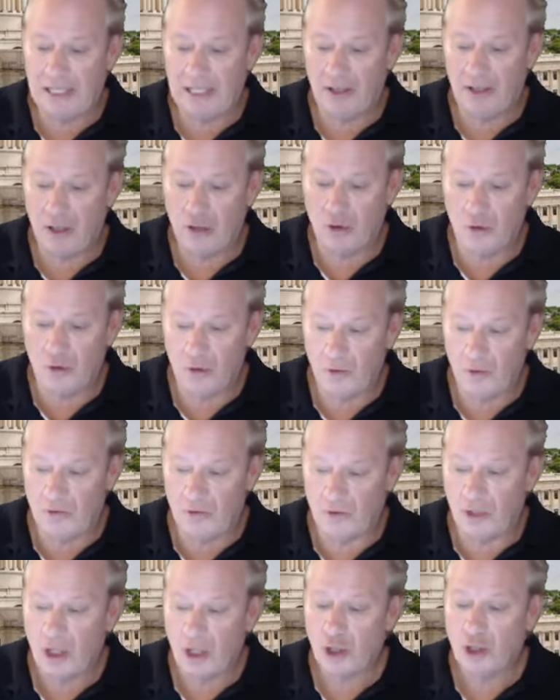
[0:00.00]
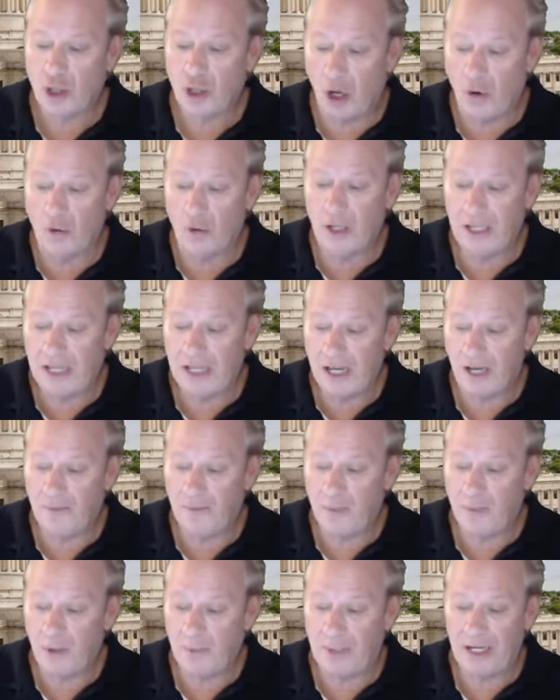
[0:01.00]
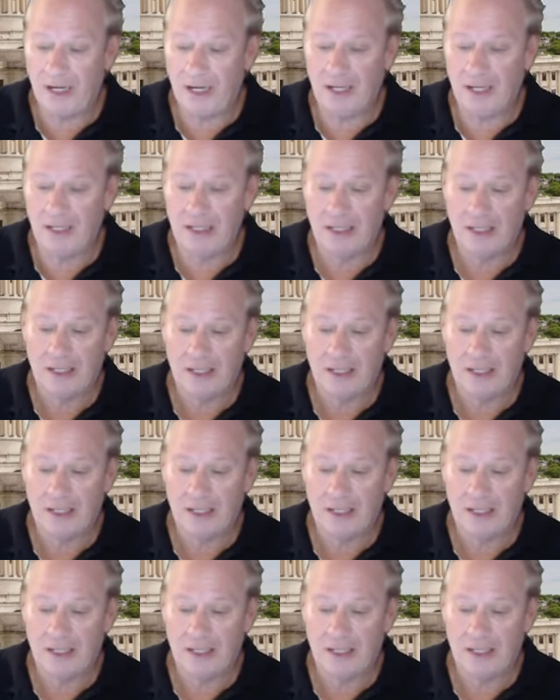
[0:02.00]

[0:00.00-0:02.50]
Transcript: La Cruz, totally unprepared,